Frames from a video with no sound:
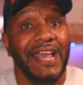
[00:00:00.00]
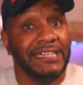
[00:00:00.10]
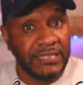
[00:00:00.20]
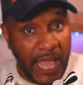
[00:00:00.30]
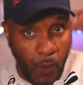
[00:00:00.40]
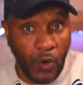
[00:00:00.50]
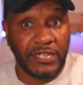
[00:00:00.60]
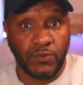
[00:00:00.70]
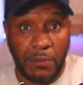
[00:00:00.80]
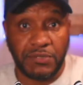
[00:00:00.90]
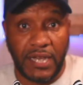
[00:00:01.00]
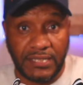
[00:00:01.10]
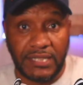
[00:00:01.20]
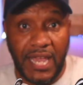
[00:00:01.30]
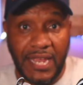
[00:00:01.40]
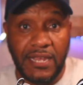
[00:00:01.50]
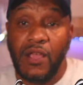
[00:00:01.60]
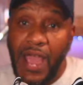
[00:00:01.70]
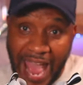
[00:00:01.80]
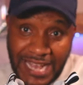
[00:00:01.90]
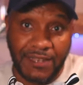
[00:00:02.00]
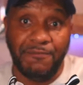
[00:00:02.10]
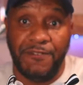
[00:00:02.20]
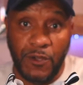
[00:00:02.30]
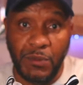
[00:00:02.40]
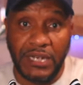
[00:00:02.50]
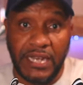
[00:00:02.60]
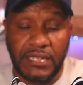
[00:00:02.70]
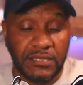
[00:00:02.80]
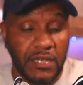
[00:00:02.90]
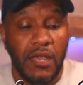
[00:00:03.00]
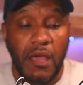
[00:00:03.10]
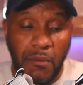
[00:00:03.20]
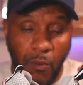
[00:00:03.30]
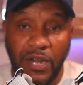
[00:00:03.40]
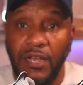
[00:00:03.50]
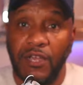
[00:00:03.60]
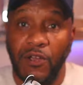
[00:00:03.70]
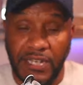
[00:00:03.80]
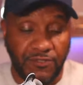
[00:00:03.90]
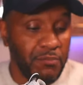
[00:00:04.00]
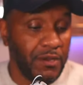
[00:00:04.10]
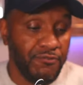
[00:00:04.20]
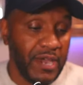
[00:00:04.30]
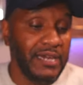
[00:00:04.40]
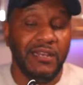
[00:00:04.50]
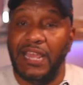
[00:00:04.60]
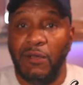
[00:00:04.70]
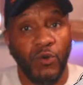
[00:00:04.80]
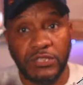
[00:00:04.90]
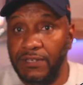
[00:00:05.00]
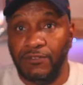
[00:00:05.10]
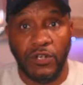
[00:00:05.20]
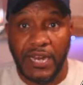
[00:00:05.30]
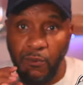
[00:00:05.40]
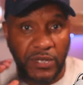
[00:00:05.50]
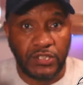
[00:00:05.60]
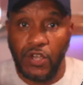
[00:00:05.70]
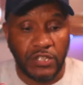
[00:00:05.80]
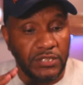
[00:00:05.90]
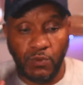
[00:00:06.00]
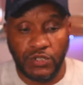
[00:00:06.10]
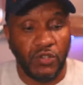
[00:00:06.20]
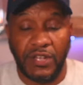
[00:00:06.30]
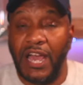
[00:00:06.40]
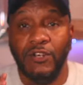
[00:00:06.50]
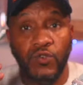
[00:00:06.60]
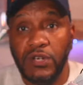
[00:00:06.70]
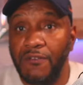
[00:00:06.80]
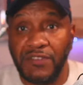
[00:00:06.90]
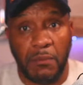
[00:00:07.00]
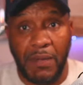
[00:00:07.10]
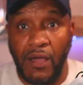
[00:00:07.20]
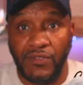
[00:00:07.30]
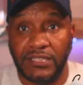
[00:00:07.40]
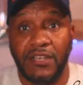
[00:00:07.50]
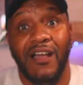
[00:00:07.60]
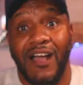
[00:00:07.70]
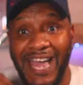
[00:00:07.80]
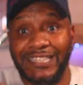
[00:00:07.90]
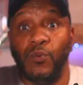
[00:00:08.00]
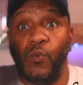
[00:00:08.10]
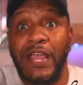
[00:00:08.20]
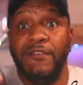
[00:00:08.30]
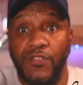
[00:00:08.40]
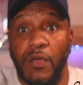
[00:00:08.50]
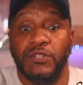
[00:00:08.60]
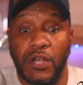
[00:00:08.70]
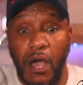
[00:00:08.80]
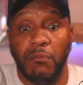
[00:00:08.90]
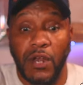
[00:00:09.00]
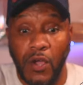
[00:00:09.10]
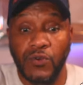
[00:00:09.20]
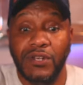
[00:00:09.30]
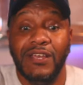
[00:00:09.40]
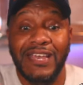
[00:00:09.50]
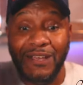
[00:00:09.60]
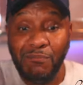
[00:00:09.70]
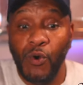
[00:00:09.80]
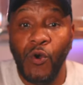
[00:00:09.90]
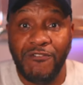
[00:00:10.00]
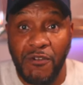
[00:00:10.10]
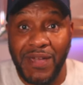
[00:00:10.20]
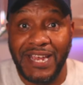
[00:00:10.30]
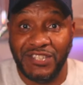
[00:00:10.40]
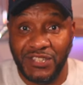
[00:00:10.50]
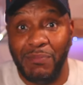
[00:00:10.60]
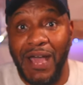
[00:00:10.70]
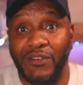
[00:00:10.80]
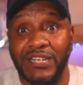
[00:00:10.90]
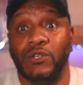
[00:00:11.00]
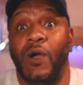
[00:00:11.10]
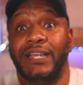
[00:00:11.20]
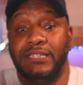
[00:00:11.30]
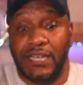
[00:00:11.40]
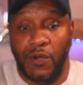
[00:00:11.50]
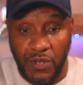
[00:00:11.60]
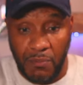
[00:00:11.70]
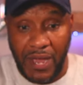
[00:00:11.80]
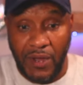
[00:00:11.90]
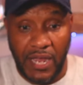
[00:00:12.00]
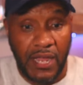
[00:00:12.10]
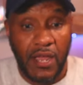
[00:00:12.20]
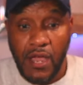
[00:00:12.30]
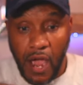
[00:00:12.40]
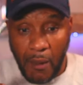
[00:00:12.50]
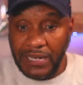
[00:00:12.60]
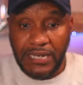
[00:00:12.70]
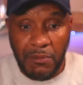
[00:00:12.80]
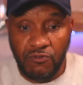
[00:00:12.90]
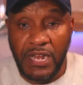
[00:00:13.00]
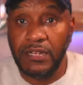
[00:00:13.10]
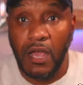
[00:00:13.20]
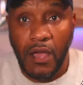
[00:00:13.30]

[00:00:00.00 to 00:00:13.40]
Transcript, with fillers: It's now on its website today as I'm filming this. But when I got this from my friend, it wasn't even on there. We searched, it wasn't on there. I knew nothing about this. I had to wait for them to upload more information about this so I could tell you about it. I mean, let me read,